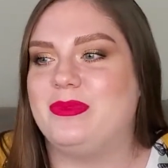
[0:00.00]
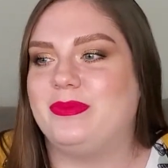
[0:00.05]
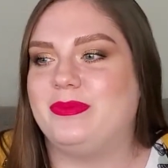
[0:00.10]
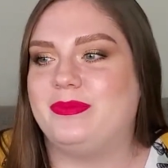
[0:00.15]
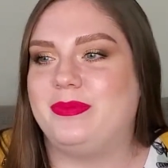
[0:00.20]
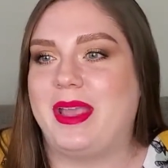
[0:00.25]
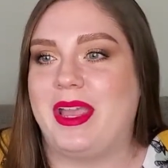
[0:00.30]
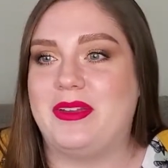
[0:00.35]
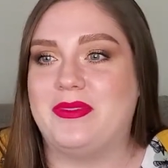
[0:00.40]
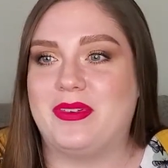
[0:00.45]

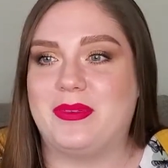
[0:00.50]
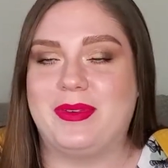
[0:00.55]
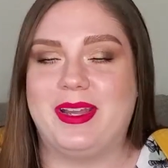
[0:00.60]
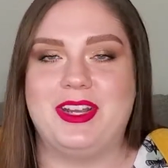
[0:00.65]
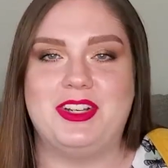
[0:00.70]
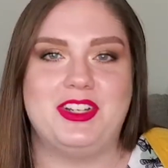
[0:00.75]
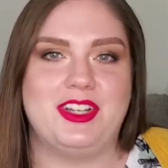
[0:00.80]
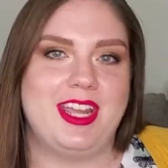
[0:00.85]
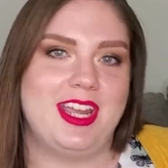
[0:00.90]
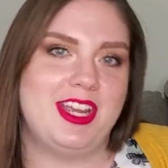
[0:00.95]
paying for my
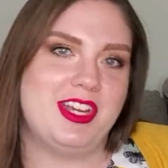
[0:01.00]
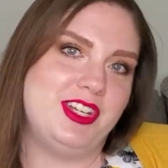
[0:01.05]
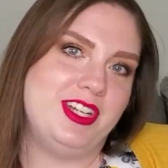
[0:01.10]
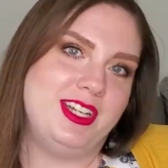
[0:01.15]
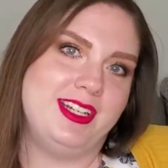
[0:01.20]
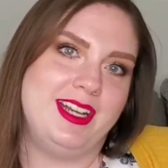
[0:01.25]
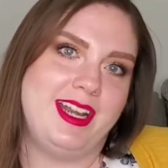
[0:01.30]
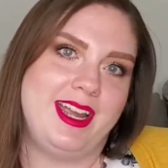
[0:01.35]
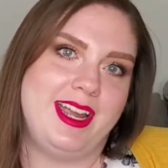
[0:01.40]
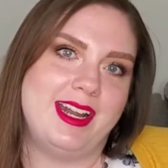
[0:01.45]

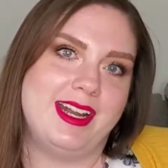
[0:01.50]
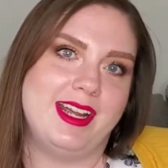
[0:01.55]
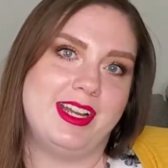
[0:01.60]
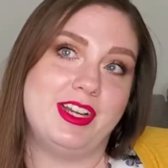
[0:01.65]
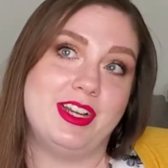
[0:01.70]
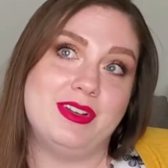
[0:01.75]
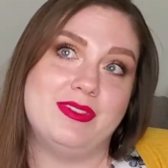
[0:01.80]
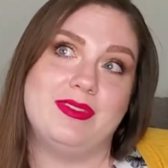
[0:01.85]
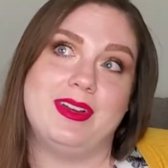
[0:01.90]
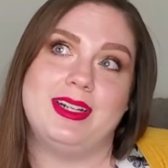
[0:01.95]
education, and I
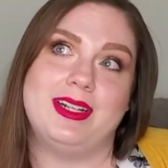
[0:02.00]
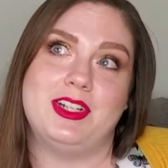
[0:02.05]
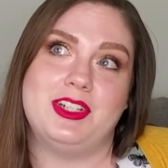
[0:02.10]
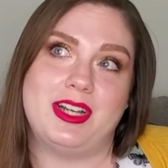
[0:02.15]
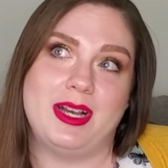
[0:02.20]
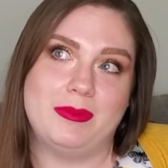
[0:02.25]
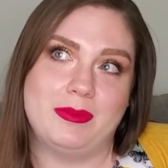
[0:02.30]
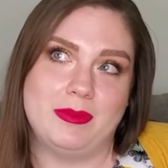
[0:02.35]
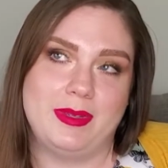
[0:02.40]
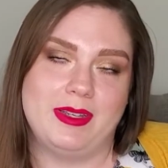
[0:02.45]
couldn't find a
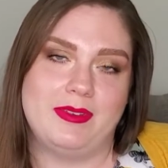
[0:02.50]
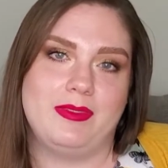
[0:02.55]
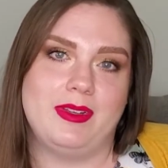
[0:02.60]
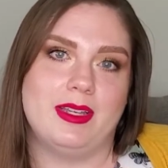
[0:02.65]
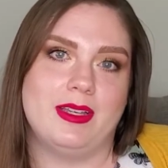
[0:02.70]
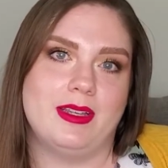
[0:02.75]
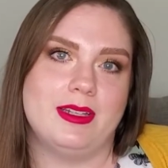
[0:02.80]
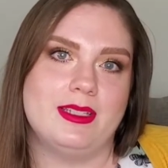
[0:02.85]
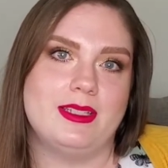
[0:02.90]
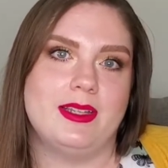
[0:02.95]
job in my field.